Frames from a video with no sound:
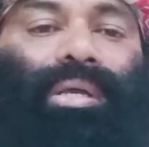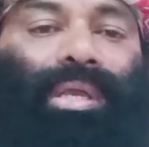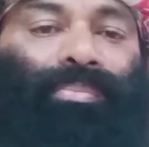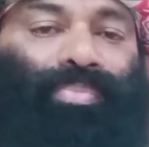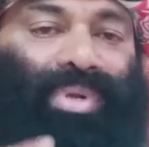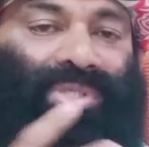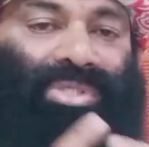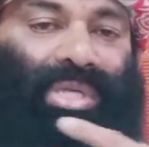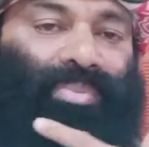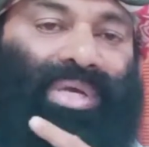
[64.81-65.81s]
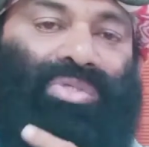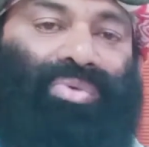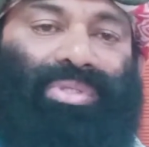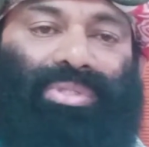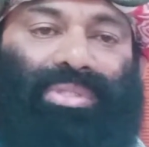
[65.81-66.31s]
impressed in my
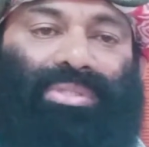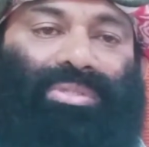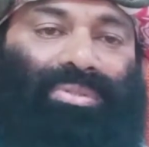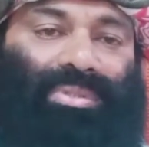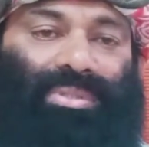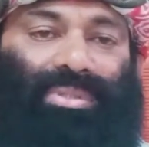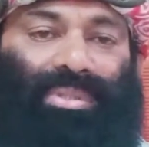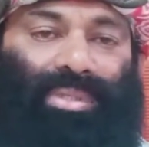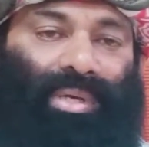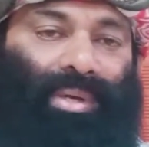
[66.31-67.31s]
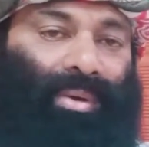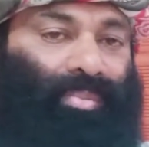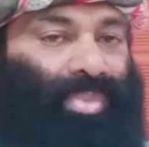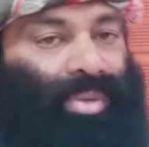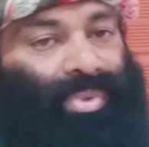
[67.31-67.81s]
20s,
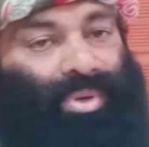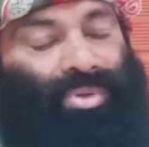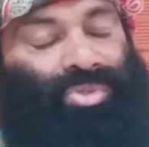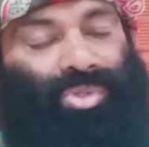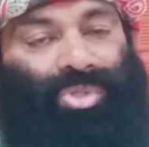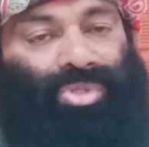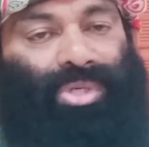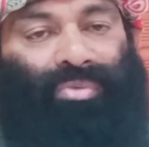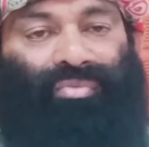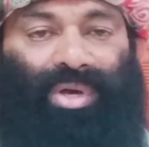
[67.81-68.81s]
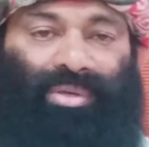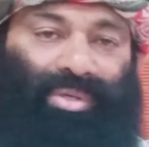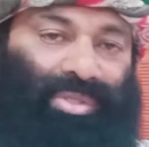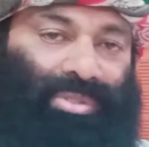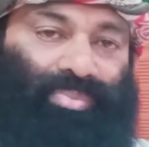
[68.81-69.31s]
maybe around 30 35
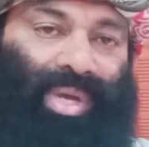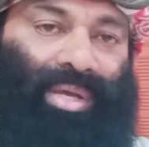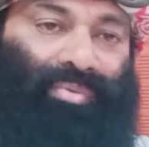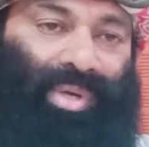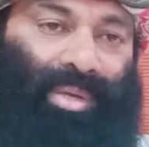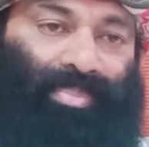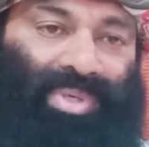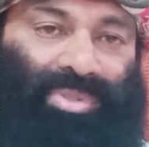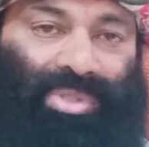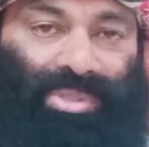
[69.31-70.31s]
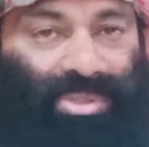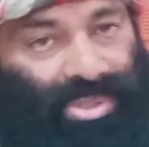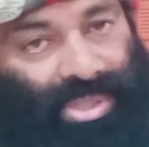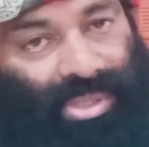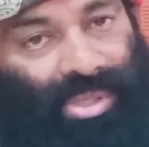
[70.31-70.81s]
years back when I purchased
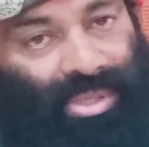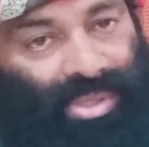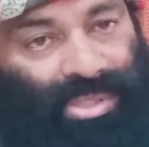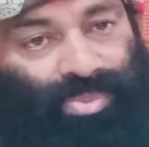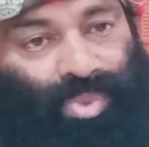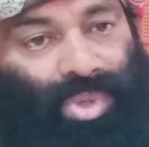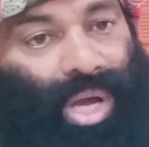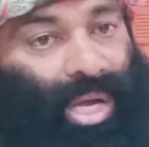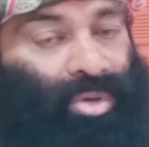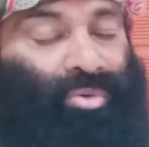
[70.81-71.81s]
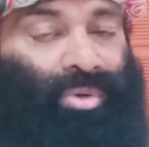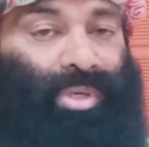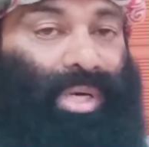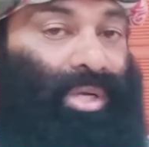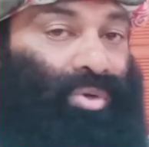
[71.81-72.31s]
his book
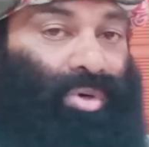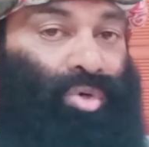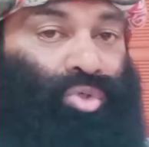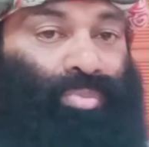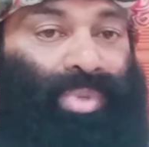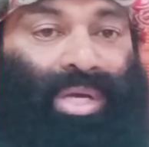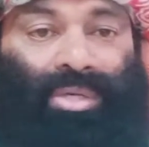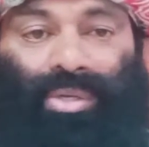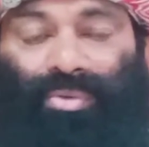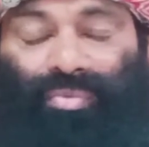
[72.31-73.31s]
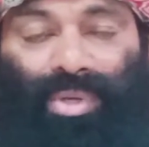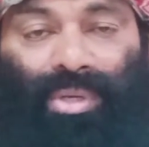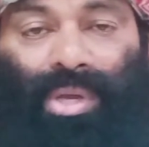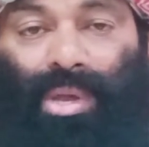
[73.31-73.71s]
Iacocca an autobiography.